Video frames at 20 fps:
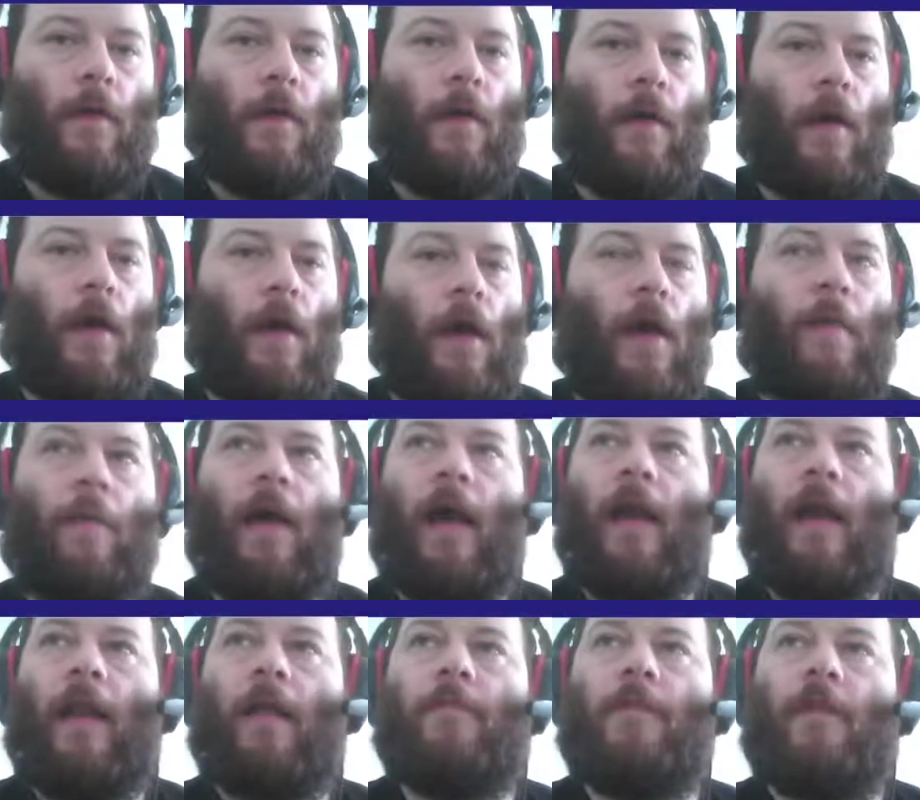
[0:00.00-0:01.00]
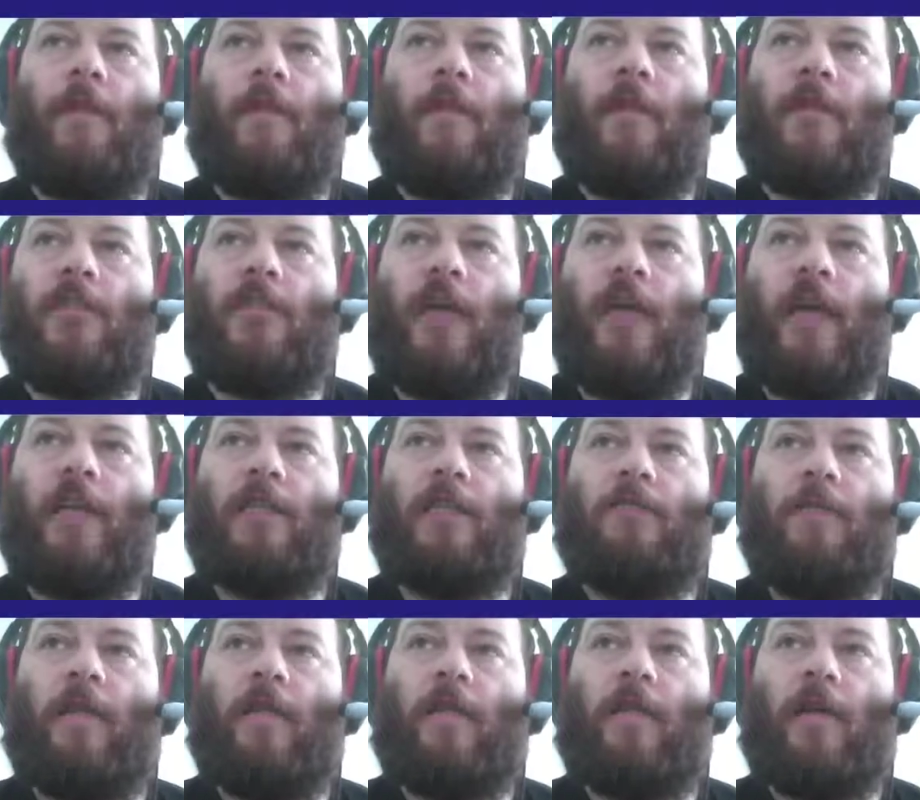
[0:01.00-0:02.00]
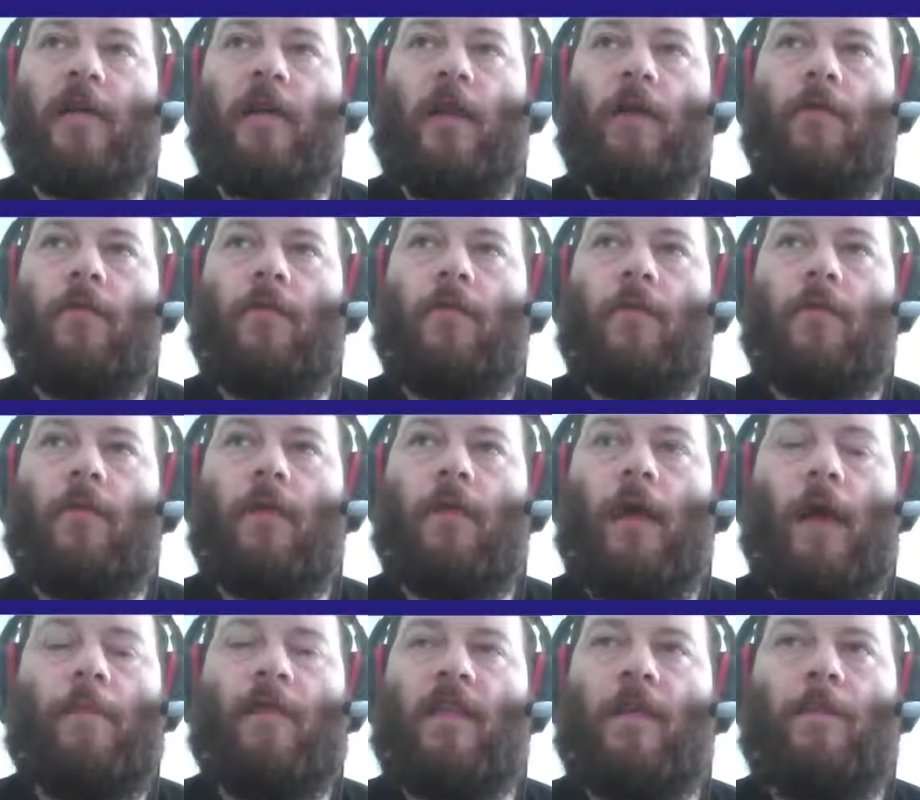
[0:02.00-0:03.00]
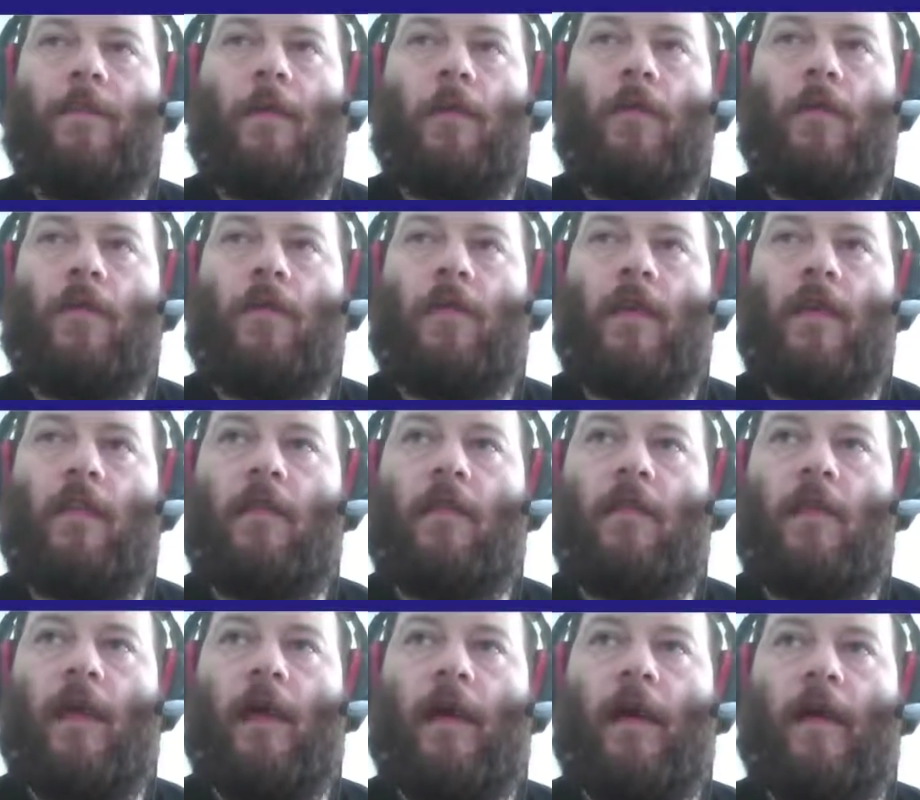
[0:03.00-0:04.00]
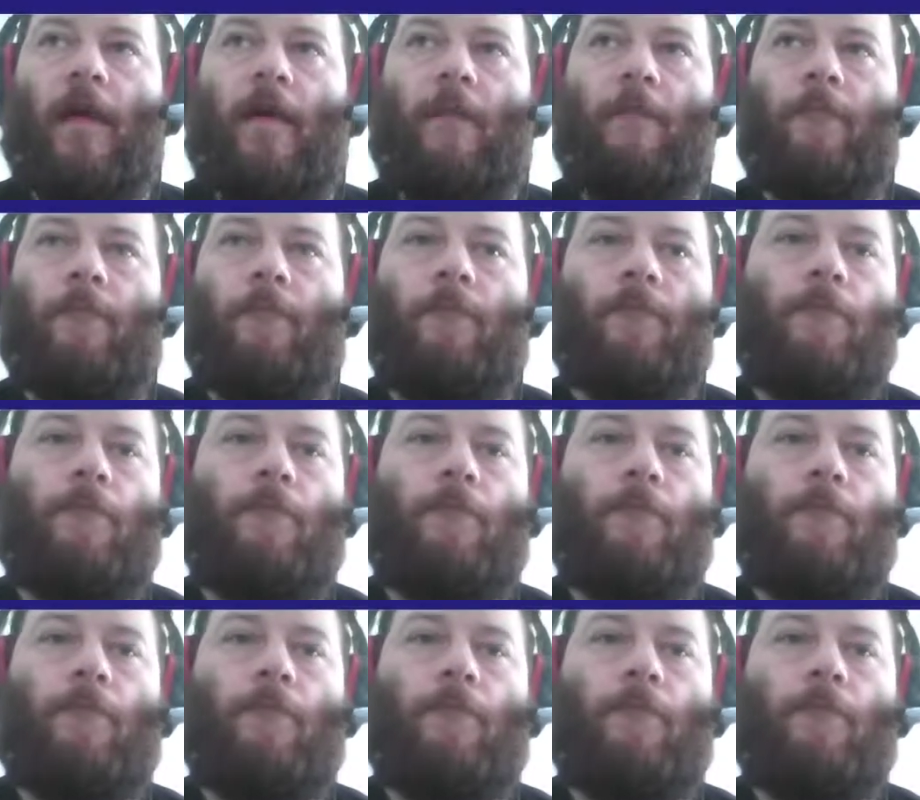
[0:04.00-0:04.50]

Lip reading: And I'm just going to change Mr. Box's Mr.